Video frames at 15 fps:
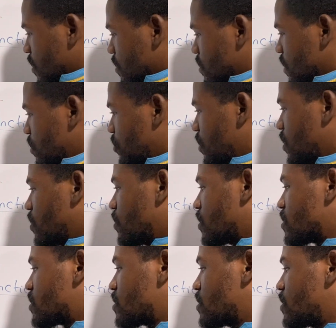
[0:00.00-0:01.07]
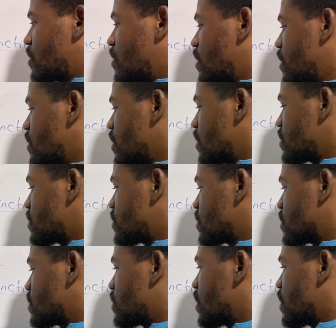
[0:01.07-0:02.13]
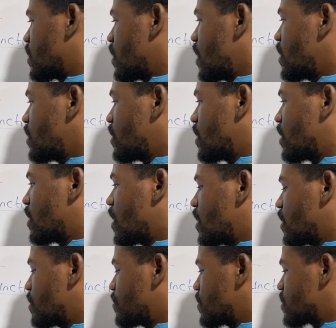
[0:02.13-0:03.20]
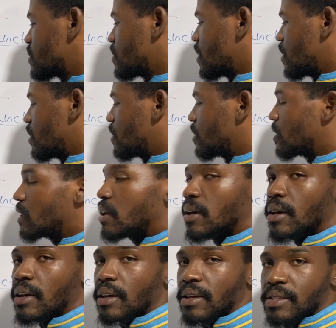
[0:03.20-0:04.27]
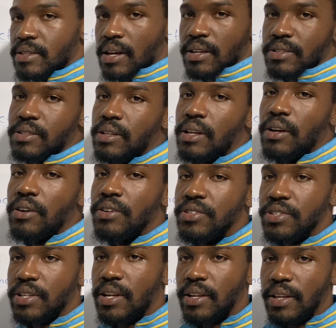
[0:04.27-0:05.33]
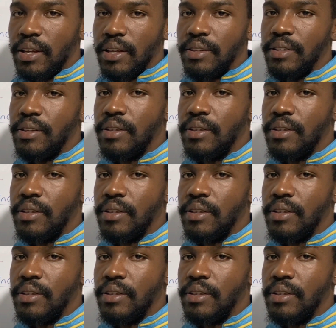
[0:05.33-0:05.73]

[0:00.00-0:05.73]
So we look 30 and 60 are 90, and 90 plus 90 is actually 180